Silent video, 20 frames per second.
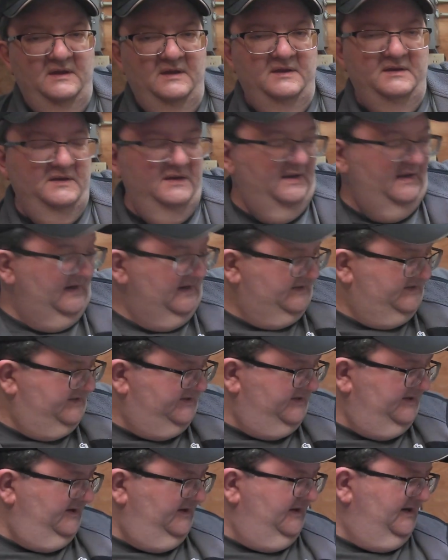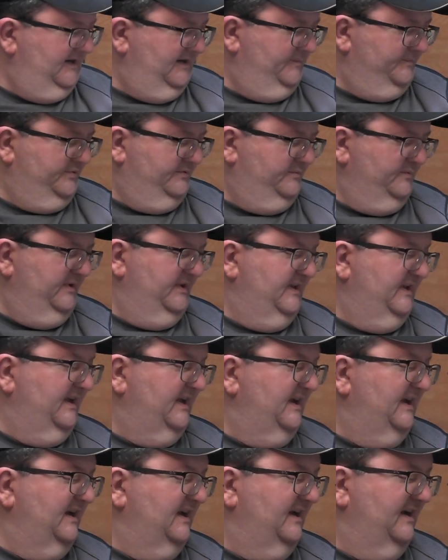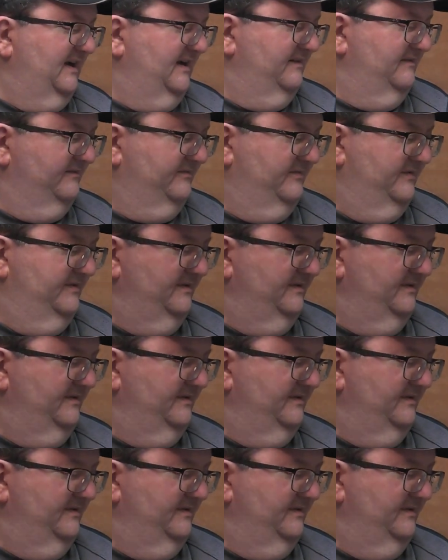Next up, we have